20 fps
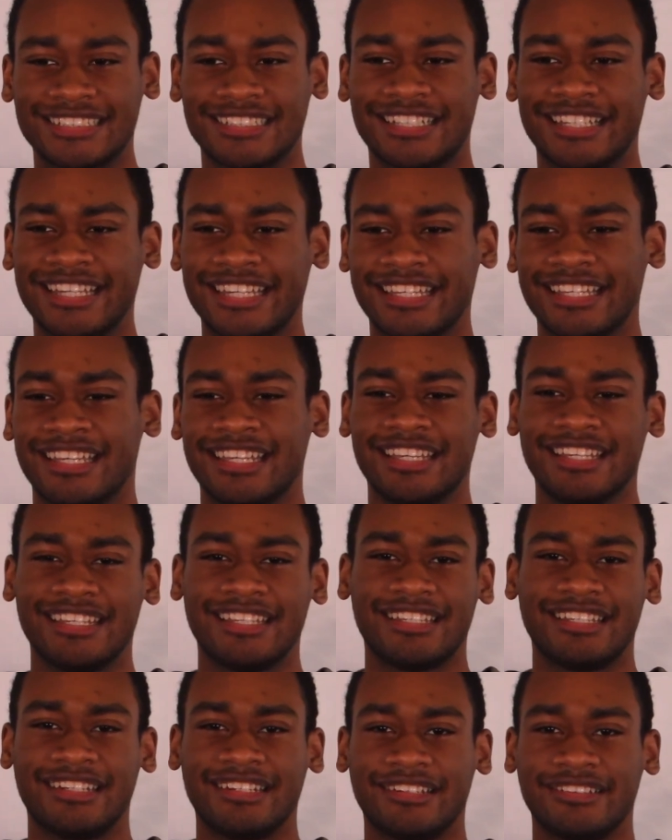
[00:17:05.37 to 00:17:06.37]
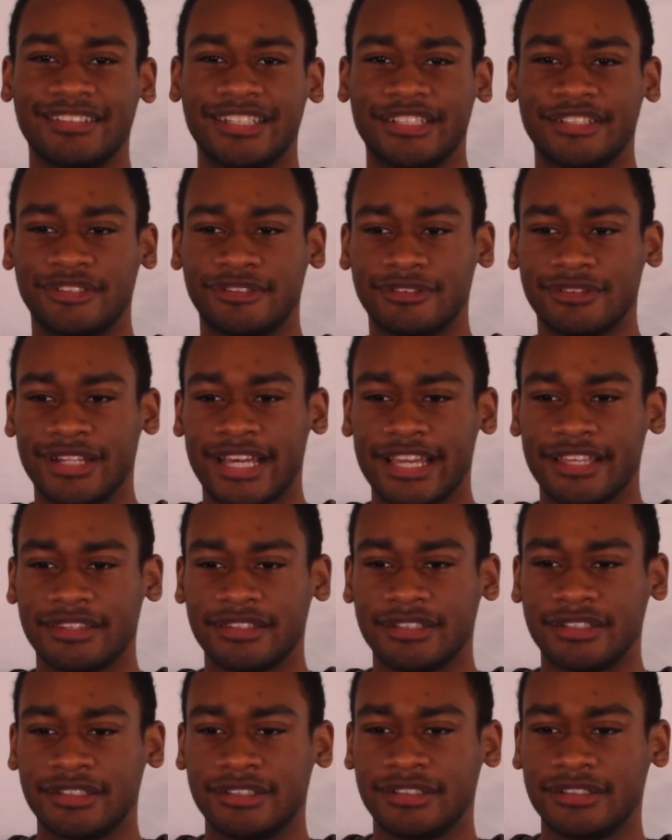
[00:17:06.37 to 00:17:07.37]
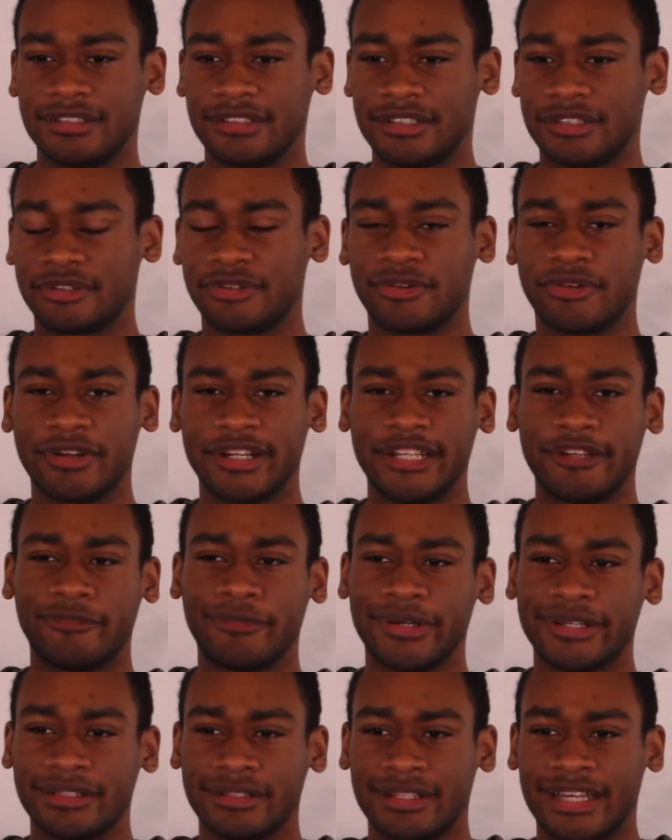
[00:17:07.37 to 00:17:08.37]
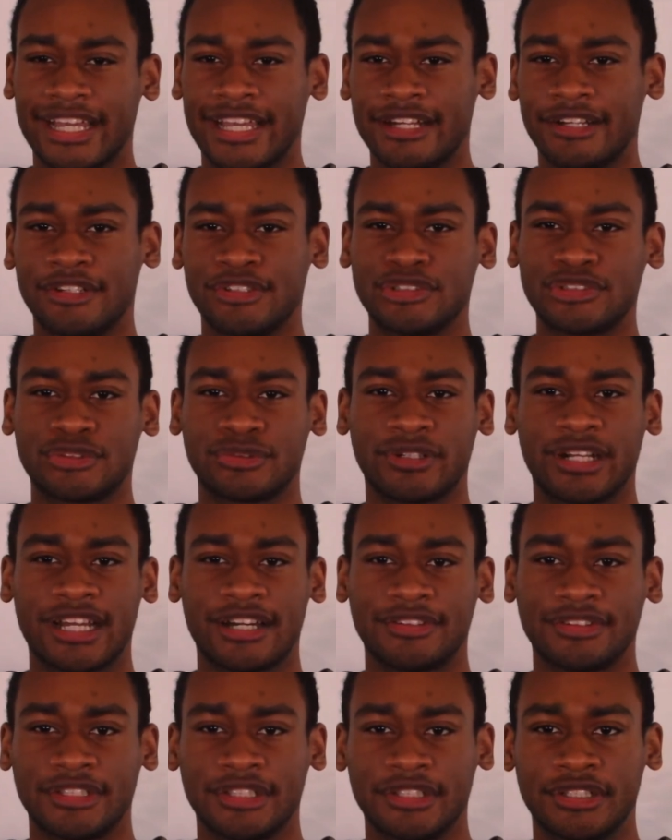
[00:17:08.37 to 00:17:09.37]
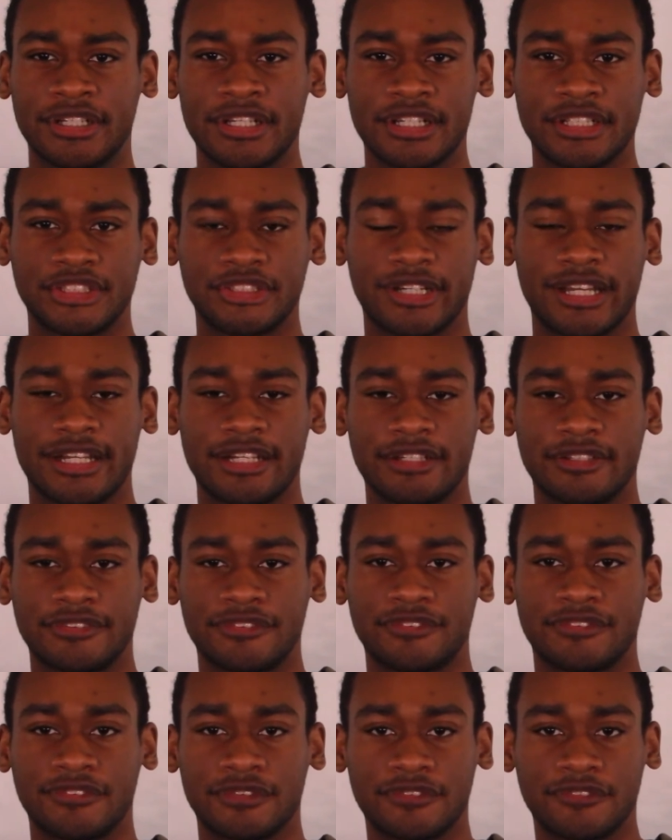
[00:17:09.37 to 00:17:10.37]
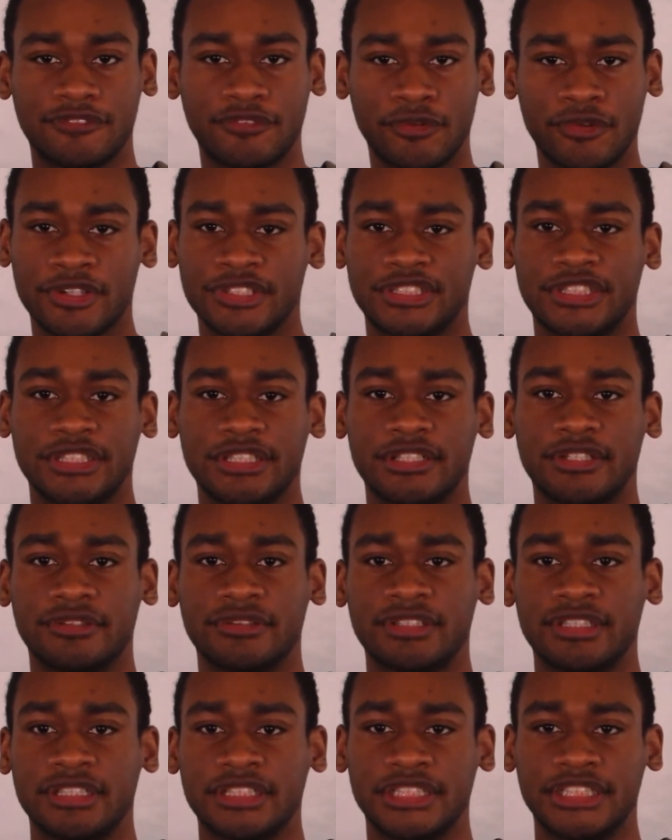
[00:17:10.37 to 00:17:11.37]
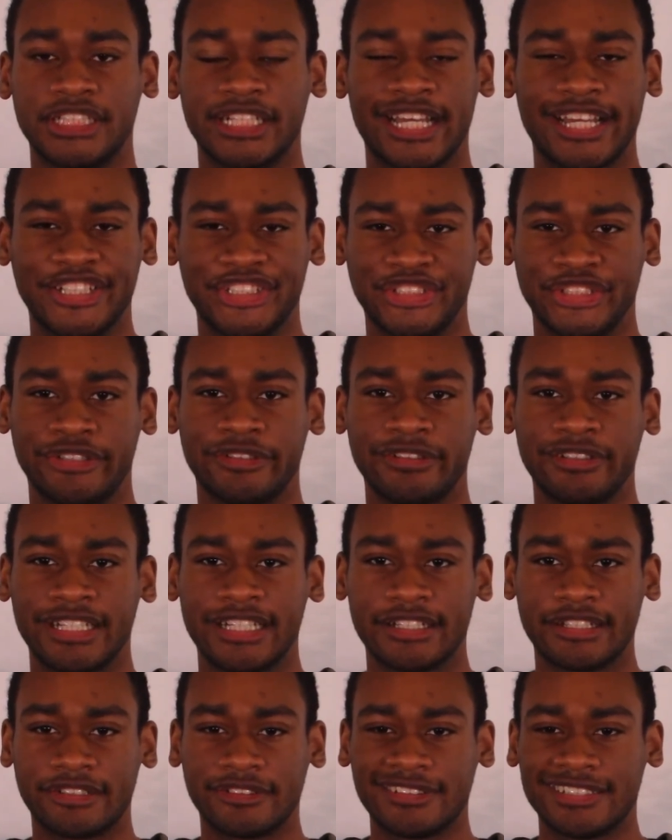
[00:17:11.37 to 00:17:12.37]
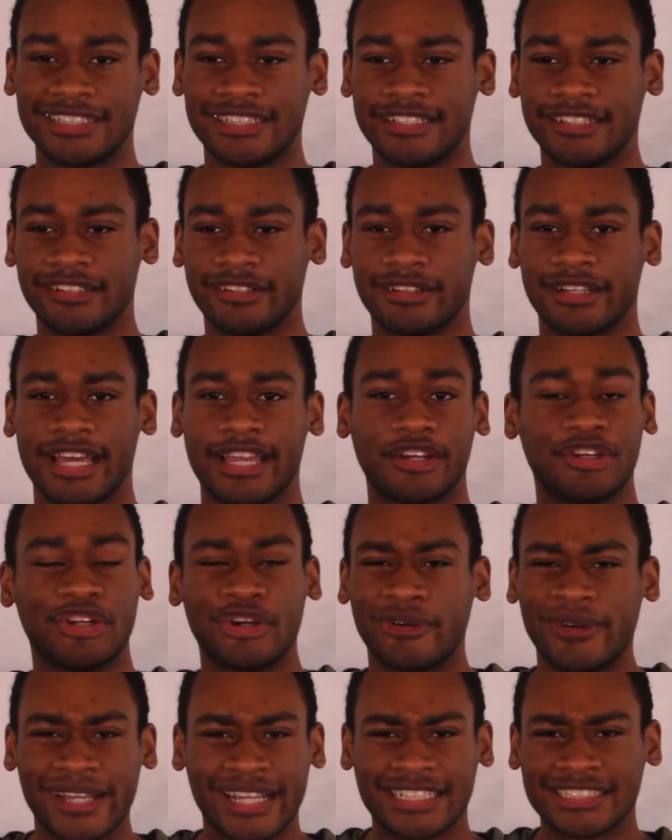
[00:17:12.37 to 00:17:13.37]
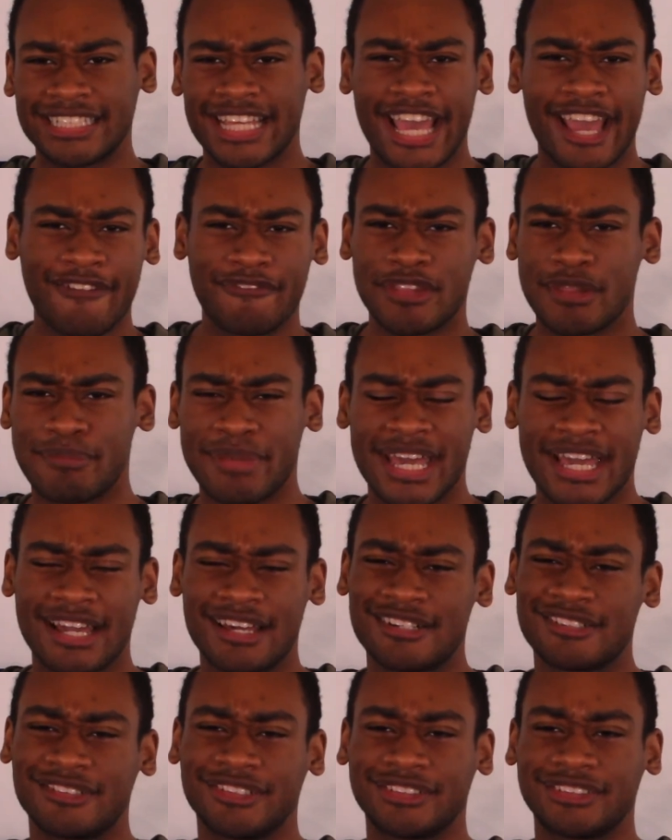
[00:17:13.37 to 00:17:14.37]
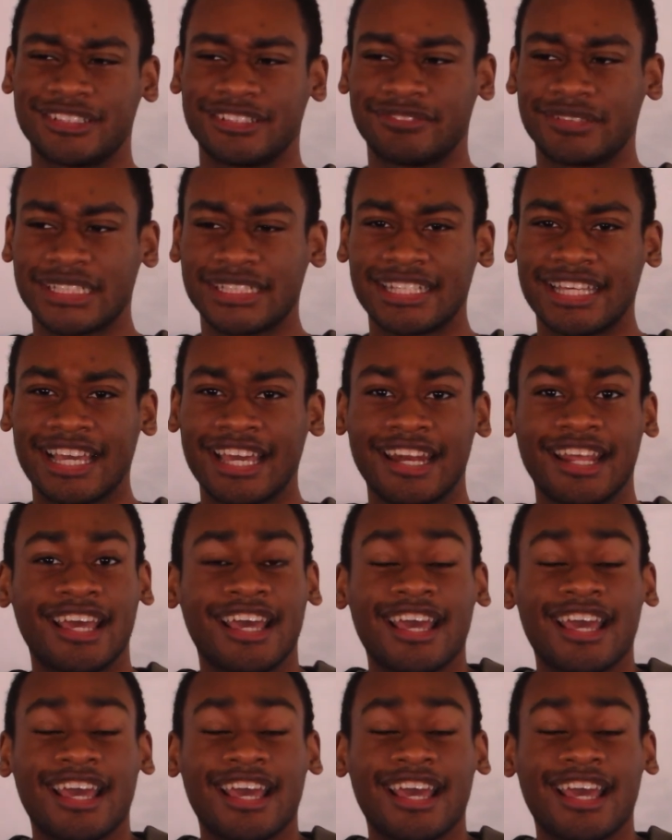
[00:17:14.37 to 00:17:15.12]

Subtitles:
Like, you know, they don't like the corny one-liners, or how they're trying to force, you know, the G.I. Joe lingo in here, like knowing is half the battle and stuff like that.